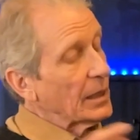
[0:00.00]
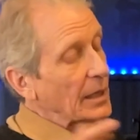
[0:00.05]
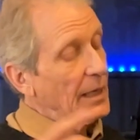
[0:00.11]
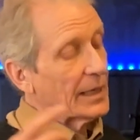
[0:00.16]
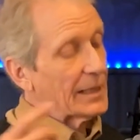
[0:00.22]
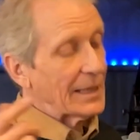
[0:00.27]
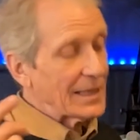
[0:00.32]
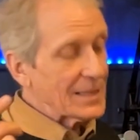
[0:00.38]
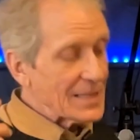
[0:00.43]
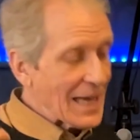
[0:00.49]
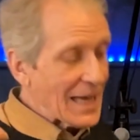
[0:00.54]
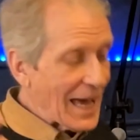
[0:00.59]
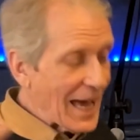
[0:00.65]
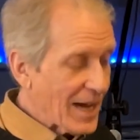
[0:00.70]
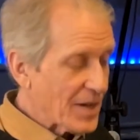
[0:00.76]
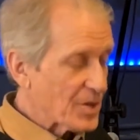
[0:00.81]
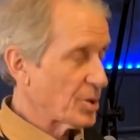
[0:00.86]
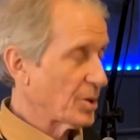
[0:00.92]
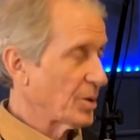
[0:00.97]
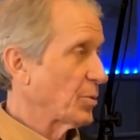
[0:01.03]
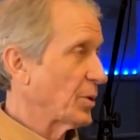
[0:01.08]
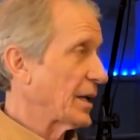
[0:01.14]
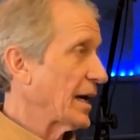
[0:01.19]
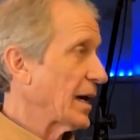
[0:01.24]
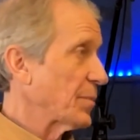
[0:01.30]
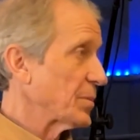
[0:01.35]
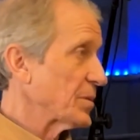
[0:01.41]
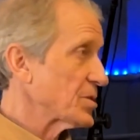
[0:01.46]
And that's actually what
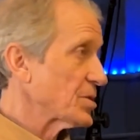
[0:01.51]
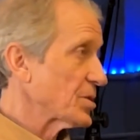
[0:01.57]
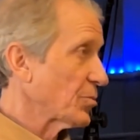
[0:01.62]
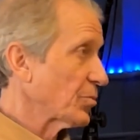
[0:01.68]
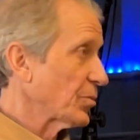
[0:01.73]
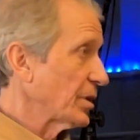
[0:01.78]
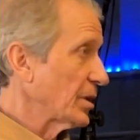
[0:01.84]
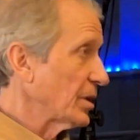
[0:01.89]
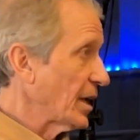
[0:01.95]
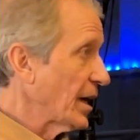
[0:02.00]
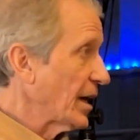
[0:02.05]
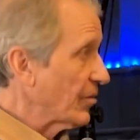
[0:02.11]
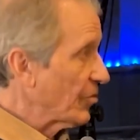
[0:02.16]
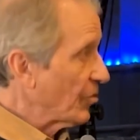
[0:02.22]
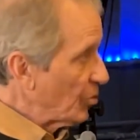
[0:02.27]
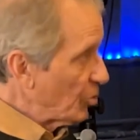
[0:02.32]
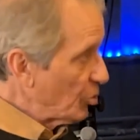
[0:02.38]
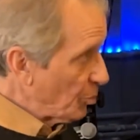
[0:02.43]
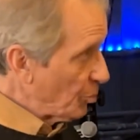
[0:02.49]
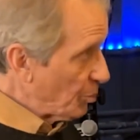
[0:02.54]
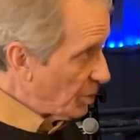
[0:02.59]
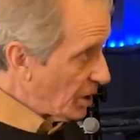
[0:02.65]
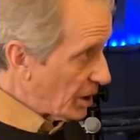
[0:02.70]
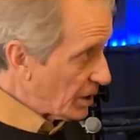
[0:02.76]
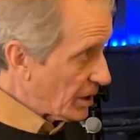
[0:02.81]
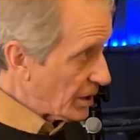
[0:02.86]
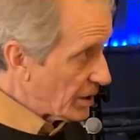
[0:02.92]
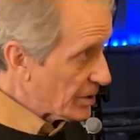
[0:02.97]
happens in real life. When you
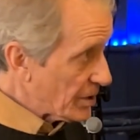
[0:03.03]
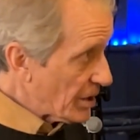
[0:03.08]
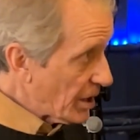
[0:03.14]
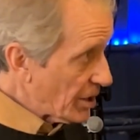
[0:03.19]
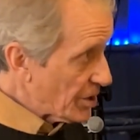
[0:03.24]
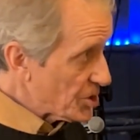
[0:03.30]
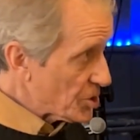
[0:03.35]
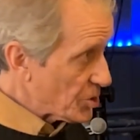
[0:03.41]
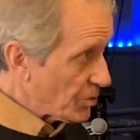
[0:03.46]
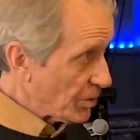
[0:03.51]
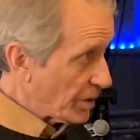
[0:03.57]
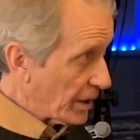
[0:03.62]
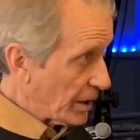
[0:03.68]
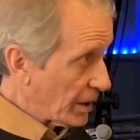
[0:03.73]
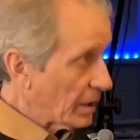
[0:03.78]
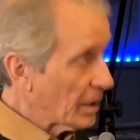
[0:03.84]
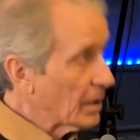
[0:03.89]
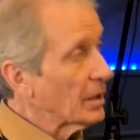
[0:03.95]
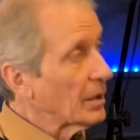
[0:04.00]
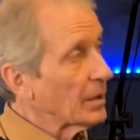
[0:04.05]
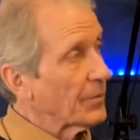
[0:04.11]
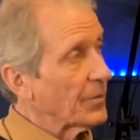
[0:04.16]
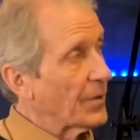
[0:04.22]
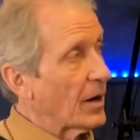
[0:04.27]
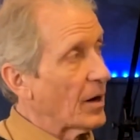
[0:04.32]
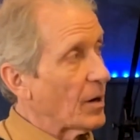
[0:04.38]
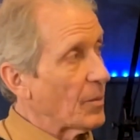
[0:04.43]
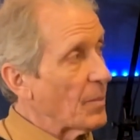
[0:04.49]
pluck a guitar string,
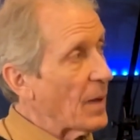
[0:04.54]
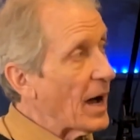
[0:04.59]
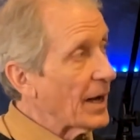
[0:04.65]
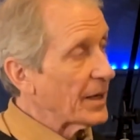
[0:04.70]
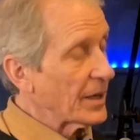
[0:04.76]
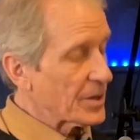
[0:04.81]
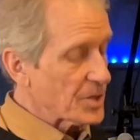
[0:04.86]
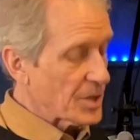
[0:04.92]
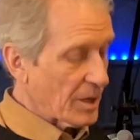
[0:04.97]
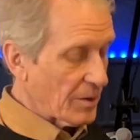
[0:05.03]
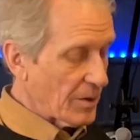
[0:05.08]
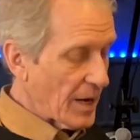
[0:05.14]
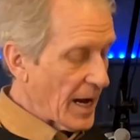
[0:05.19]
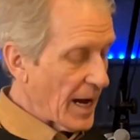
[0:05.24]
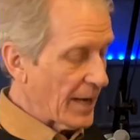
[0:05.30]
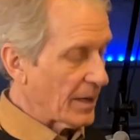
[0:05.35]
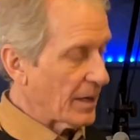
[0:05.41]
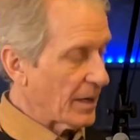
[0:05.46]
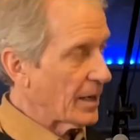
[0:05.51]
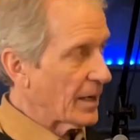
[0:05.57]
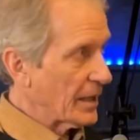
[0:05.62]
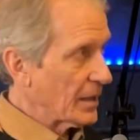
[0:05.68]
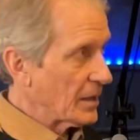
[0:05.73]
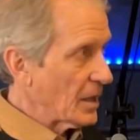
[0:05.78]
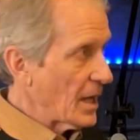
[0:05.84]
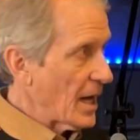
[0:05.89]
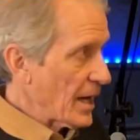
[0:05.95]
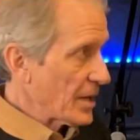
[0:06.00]
the harmonics are not in
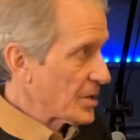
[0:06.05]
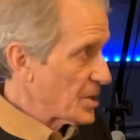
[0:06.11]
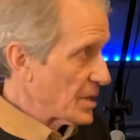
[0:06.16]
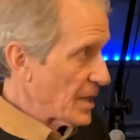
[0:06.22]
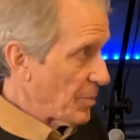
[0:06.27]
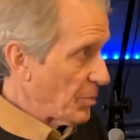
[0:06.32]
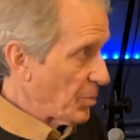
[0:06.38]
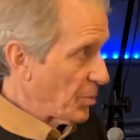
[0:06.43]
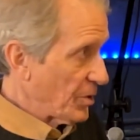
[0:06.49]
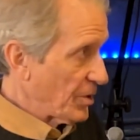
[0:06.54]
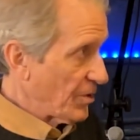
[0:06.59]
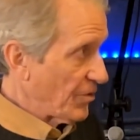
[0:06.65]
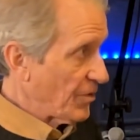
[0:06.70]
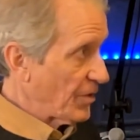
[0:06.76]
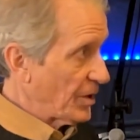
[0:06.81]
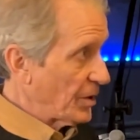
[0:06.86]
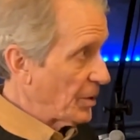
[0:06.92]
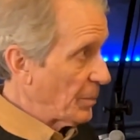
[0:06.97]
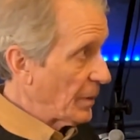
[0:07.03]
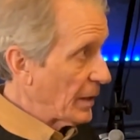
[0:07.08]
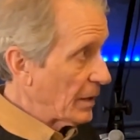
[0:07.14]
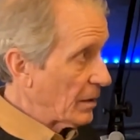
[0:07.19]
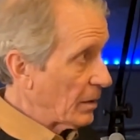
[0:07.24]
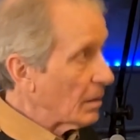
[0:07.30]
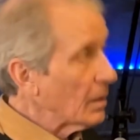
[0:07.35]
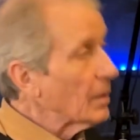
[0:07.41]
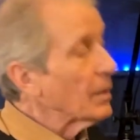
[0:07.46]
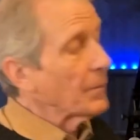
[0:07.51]
lockstep with the
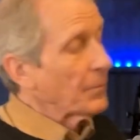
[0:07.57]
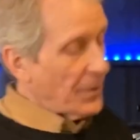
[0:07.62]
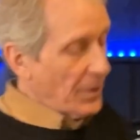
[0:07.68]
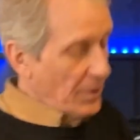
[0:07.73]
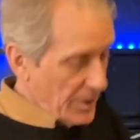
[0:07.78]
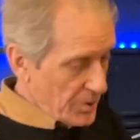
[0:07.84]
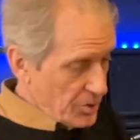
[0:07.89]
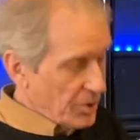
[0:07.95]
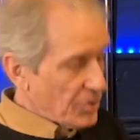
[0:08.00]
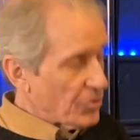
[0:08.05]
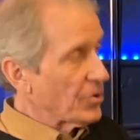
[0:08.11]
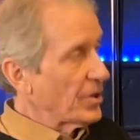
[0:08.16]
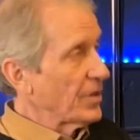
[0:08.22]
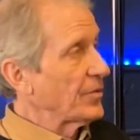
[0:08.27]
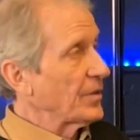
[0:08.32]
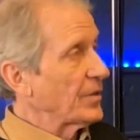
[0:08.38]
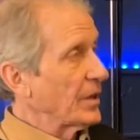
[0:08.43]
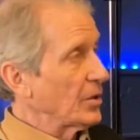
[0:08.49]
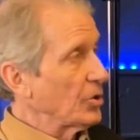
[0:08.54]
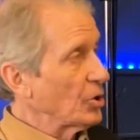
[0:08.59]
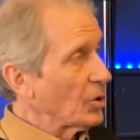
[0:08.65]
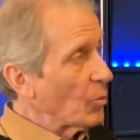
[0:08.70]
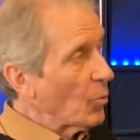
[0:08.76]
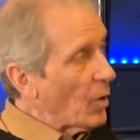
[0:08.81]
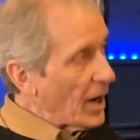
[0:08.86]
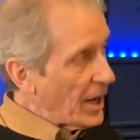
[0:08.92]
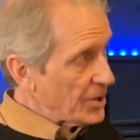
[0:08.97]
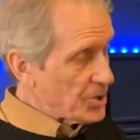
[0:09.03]
fundamental. They're actually drifting. You can
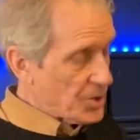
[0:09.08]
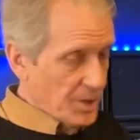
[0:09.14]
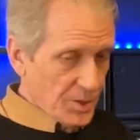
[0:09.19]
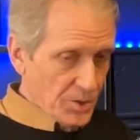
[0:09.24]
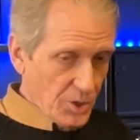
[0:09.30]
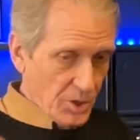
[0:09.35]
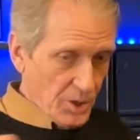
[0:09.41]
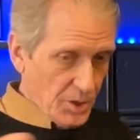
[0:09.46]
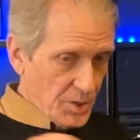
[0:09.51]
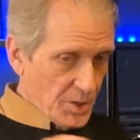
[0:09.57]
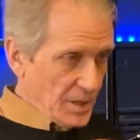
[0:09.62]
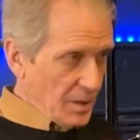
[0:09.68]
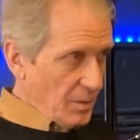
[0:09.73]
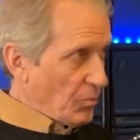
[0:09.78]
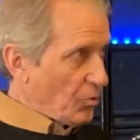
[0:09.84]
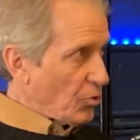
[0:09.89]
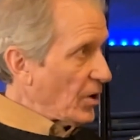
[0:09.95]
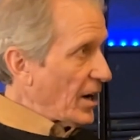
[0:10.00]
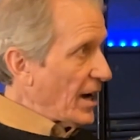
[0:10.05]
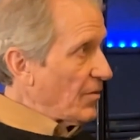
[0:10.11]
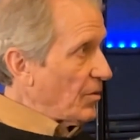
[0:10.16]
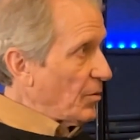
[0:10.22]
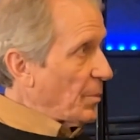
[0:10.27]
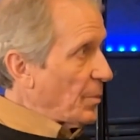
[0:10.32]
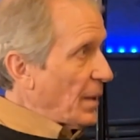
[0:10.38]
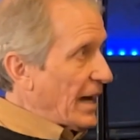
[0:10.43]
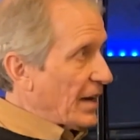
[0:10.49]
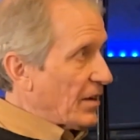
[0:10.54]
watch this, you can see them travel
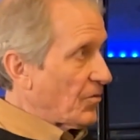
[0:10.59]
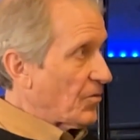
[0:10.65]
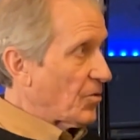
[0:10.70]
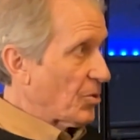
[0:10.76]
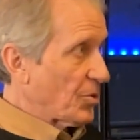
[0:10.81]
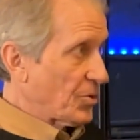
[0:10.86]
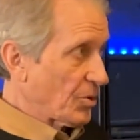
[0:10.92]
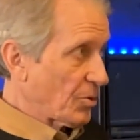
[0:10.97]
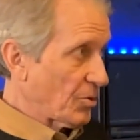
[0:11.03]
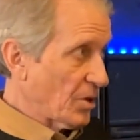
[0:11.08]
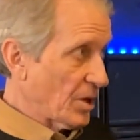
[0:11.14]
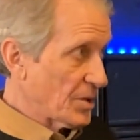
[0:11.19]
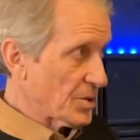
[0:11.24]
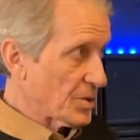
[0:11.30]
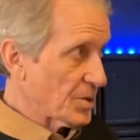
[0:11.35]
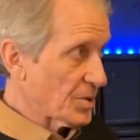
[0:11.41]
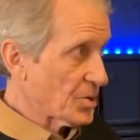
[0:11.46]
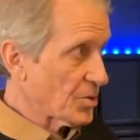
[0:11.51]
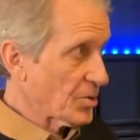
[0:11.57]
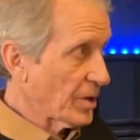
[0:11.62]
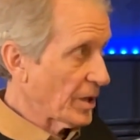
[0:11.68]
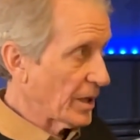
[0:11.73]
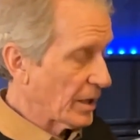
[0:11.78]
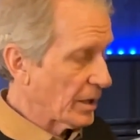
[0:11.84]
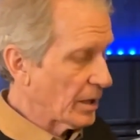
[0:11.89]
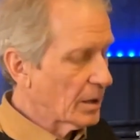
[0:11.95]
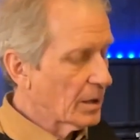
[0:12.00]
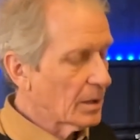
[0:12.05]
back and forth across the
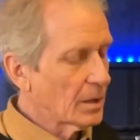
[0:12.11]
string.